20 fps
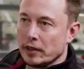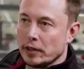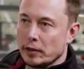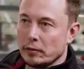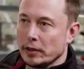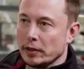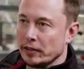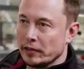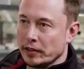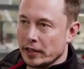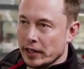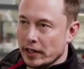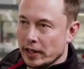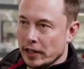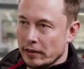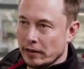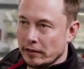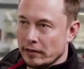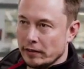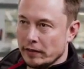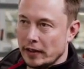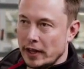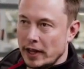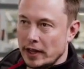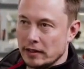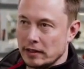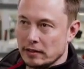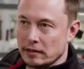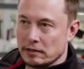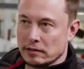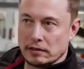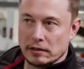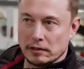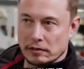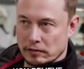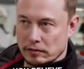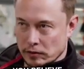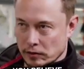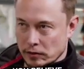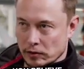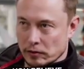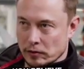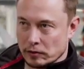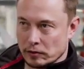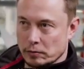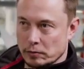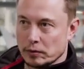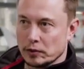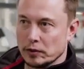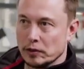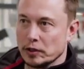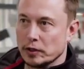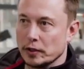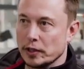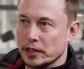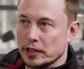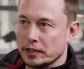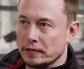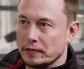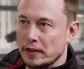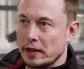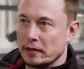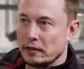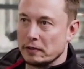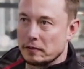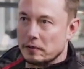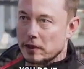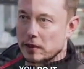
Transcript: and make 10 different individual viral videos.